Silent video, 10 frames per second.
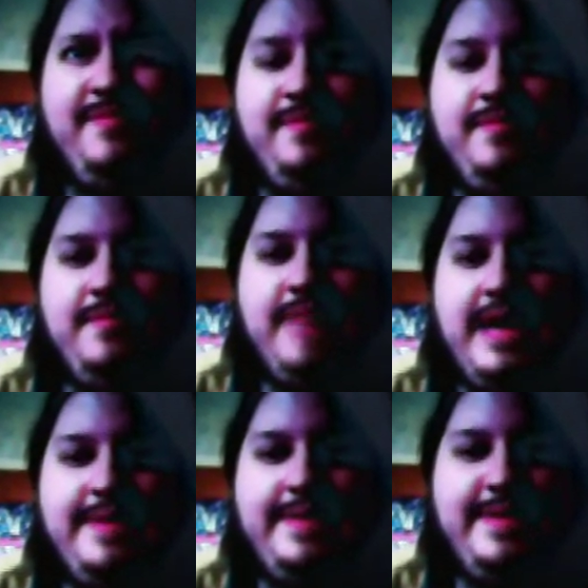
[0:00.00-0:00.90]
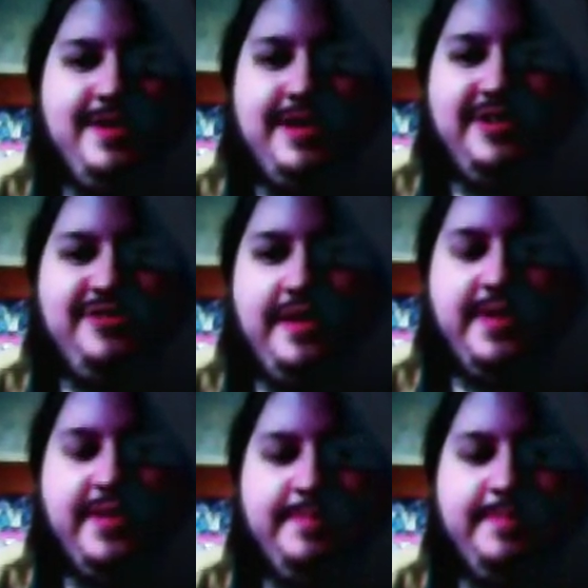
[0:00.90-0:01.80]
I mean, you can shove them back
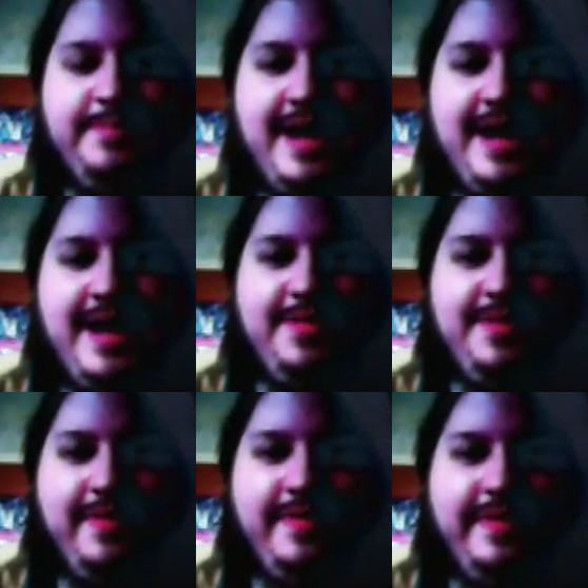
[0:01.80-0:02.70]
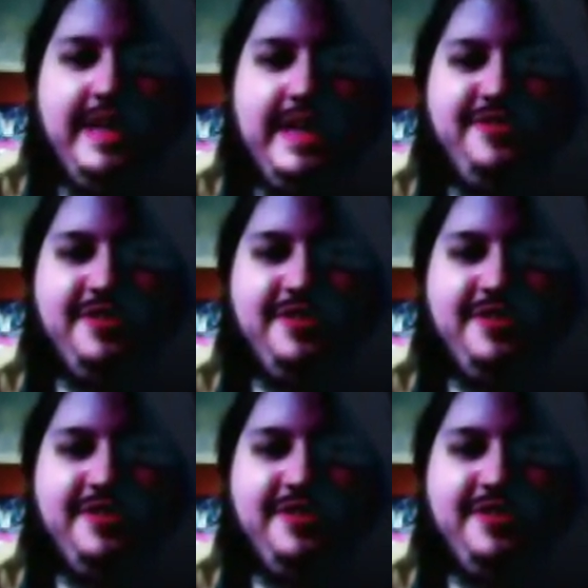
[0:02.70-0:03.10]
with Legion.